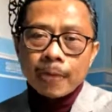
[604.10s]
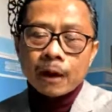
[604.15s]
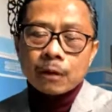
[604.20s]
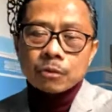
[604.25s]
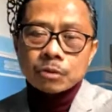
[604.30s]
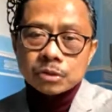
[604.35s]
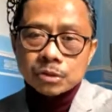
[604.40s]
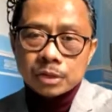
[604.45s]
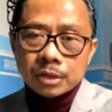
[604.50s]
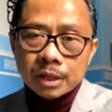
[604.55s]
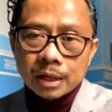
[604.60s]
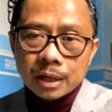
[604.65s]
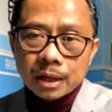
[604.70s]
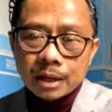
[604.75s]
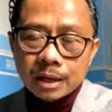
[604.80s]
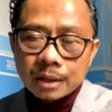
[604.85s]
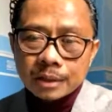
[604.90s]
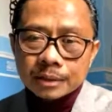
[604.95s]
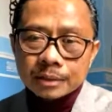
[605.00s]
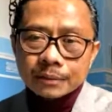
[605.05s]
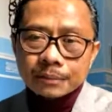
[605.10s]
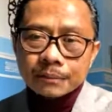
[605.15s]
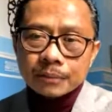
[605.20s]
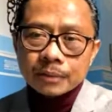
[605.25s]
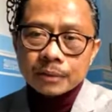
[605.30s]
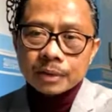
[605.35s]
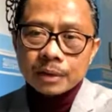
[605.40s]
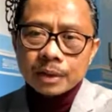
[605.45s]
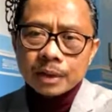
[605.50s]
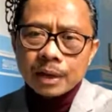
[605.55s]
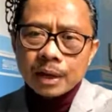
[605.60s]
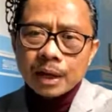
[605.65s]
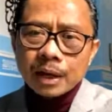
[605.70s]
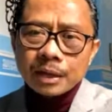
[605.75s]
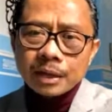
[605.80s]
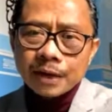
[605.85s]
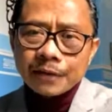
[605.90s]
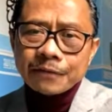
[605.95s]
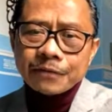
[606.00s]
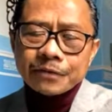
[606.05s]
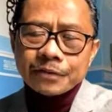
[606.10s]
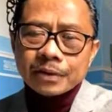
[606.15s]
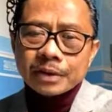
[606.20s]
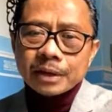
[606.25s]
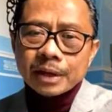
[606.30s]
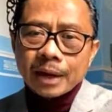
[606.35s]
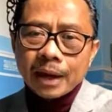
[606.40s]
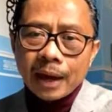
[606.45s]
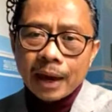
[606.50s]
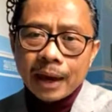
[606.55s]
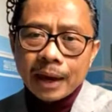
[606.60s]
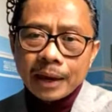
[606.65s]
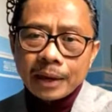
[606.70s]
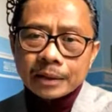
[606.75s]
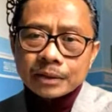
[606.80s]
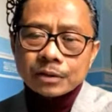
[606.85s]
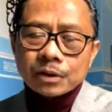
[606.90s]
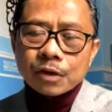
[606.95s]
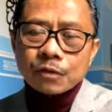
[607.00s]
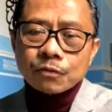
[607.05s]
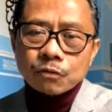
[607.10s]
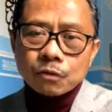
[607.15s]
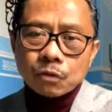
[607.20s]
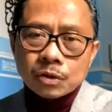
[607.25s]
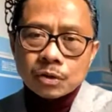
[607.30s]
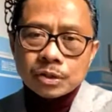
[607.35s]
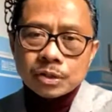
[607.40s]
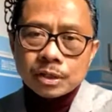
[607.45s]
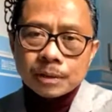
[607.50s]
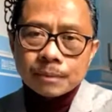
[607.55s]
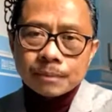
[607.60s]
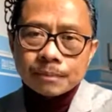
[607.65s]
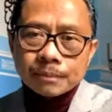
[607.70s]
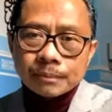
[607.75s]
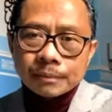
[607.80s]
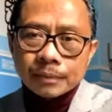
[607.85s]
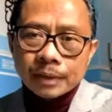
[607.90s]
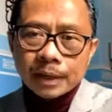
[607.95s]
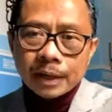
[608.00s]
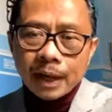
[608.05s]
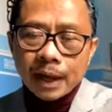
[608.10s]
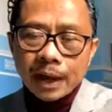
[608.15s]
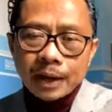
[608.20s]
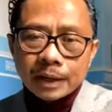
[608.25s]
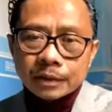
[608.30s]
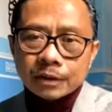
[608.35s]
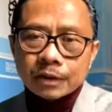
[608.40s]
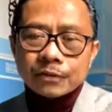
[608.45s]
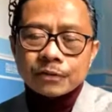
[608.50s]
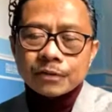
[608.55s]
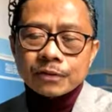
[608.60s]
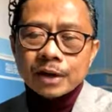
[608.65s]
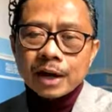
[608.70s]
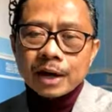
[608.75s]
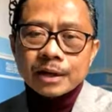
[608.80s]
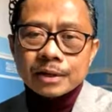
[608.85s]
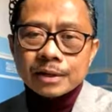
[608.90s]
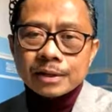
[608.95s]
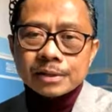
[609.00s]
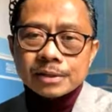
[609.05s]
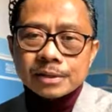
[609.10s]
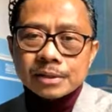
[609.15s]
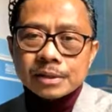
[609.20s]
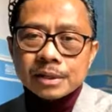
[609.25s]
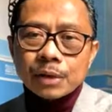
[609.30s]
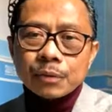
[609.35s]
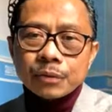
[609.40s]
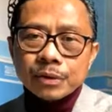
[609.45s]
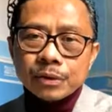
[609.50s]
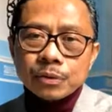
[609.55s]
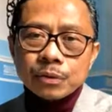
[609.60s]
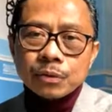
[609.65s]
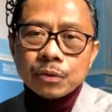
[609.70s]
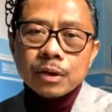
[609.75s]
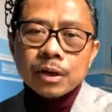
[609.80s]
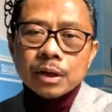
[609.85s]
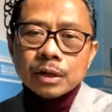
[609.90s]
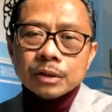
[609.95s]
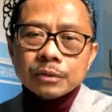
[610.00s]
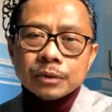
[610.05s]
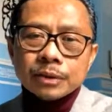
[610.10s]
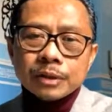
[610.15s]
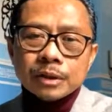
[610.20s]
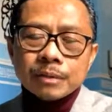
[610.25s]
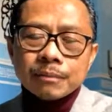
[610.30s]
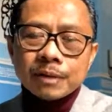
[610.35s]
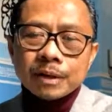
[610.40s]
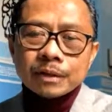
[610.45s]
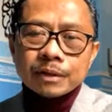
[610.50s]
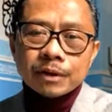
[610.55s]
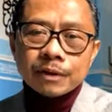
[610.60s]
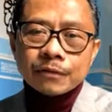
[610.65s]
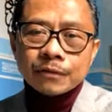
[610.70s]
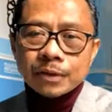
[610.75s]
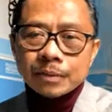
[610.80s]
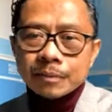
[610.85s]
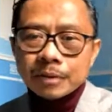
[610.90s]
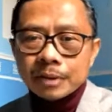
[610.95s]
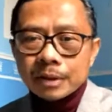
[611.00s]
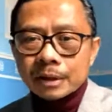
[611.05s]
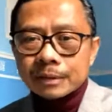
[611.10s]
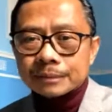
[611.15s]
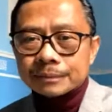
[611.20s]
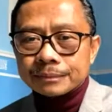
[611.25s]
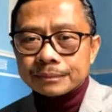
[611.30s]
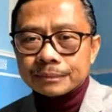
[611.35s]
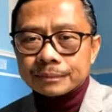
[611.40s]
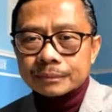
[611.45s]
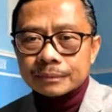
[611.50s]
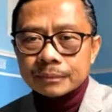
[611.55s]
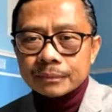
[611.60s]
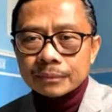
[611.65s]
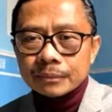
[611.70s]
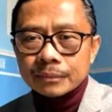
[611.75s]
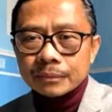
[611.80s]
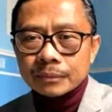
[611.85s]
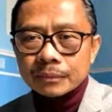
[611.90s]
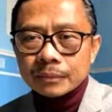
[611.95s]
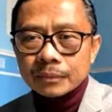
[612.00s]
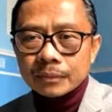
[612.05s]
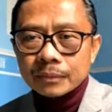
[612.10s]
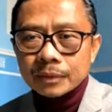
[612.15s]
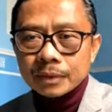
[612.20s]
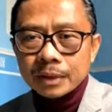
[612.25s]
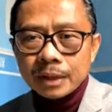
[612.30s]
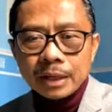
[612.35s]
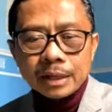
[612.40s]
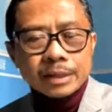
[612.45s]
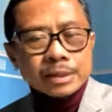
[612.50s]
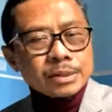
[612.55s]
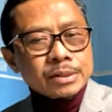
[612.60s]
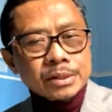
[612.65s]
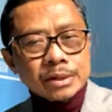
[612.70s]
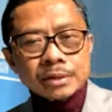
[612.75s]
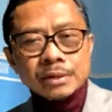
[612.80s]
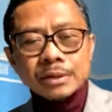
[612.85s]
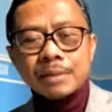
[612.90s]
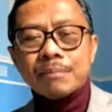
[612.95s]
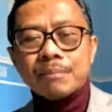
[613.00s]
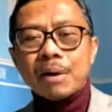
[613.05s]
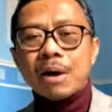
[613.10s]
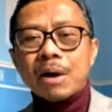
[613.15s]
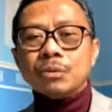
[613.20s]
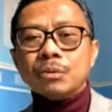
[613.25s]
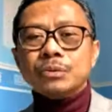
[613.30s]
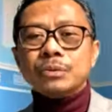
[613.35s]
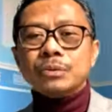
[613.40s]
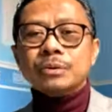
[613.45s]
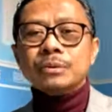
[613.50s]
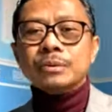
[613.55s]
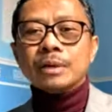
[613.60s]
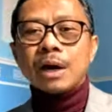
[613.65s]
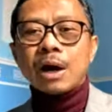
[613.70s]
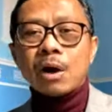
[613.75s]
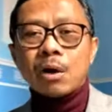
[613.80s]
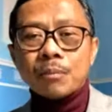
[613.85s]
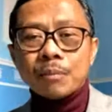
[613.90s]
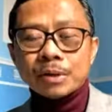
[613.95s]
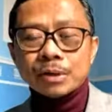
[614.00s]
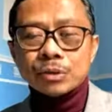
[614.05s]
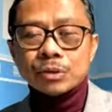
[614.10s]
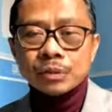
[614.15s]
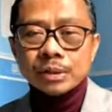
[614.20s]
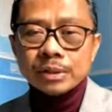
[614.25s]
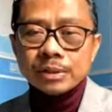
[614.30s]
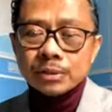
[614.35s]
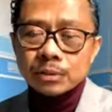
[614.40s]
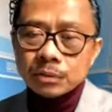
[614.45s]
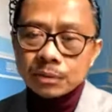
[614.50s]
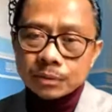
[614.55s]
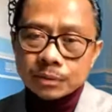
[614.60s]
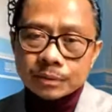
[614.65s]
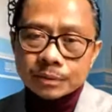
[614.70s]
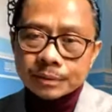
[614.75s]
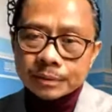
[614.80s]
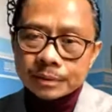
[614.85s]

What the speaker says: our sadaqat, and every act of worship and act of kindness that we do during the month of Ramadan. It is not about how much we do.